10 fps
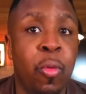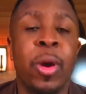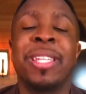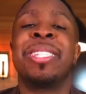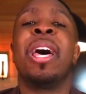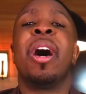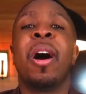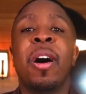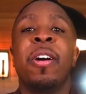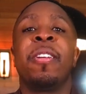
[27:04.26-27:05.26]
voice
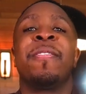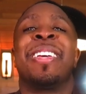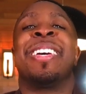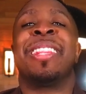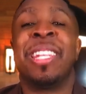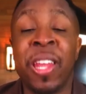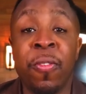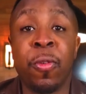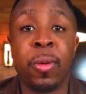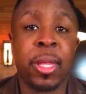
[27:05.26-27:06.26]
of the
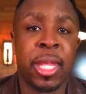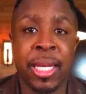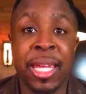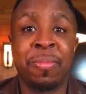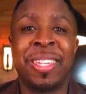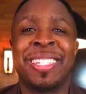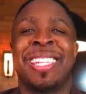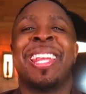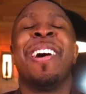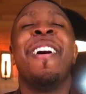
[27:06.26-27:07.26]
devil, the
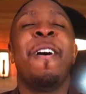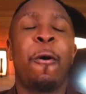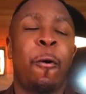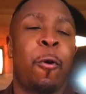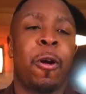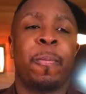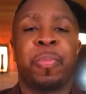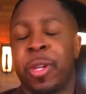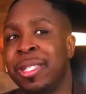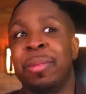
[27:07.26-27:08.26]
demons,
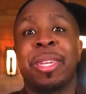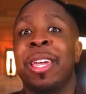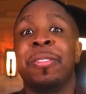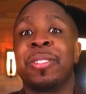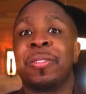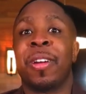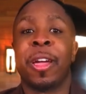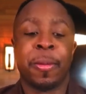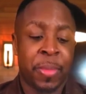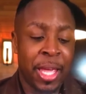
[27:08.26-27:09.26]
or something else,
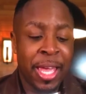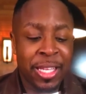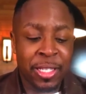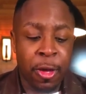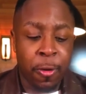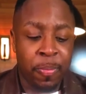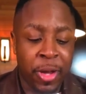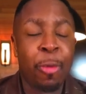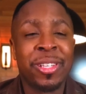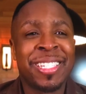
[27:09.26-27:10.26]
right? So
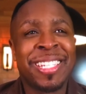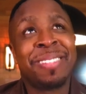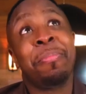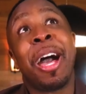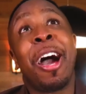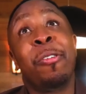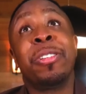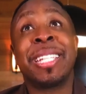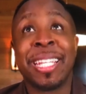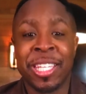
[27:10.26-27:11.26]
I
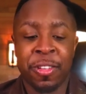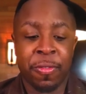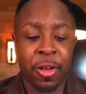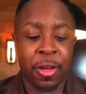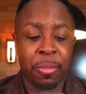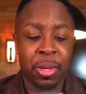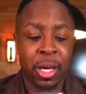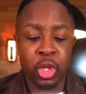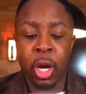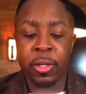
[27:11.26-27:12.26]
will take this from
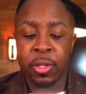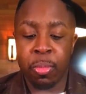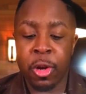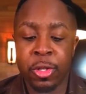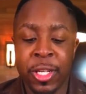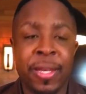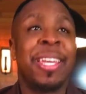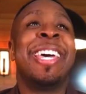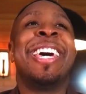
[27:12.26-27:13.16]
Charles Spurgeon,